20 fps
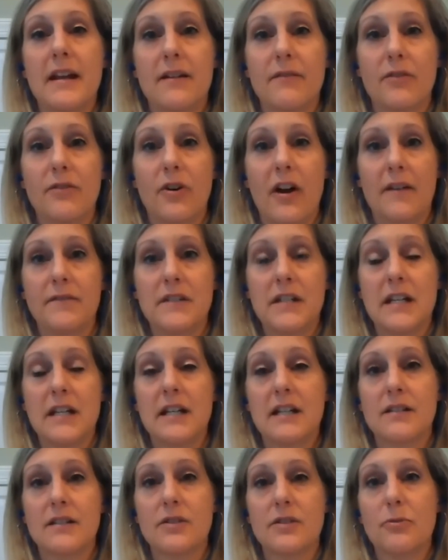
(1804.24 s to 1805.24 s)
of your
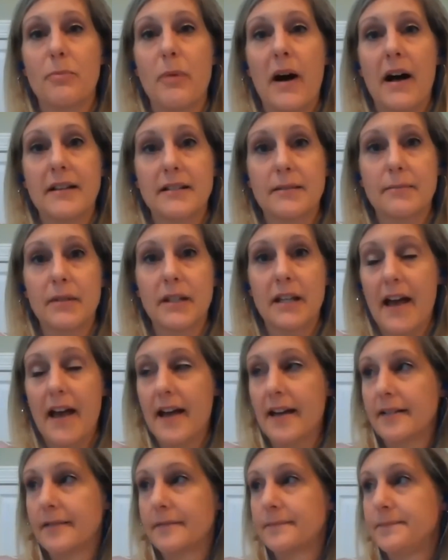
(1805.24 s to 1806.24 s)
FTEs as you possibly
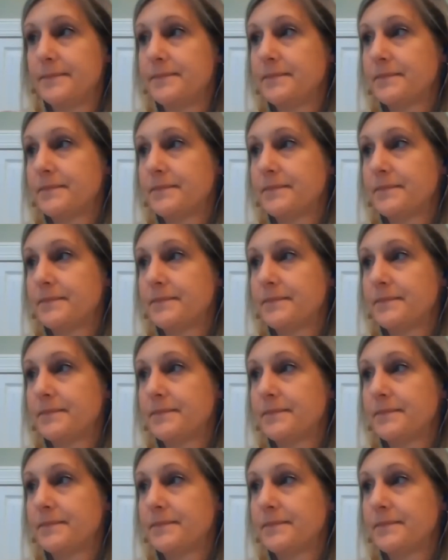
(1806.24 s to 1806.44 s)
can.